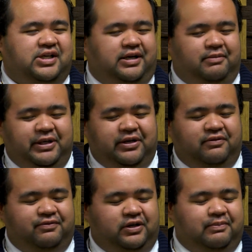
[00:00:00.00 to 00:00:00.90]
of being
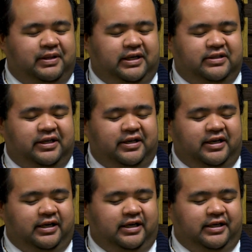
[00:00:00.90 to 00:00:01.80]
confirmed that like
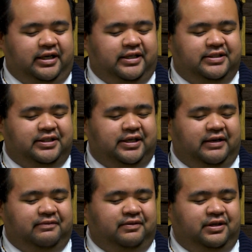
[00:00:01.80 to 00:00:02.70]
I did
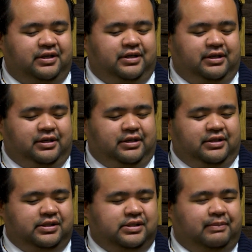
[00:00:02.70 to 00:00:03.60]
have
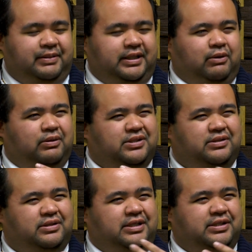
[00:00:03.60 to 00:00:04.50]
something that
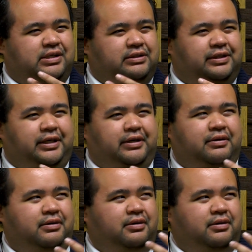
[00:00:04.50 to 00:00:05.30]
wasn't necessarily like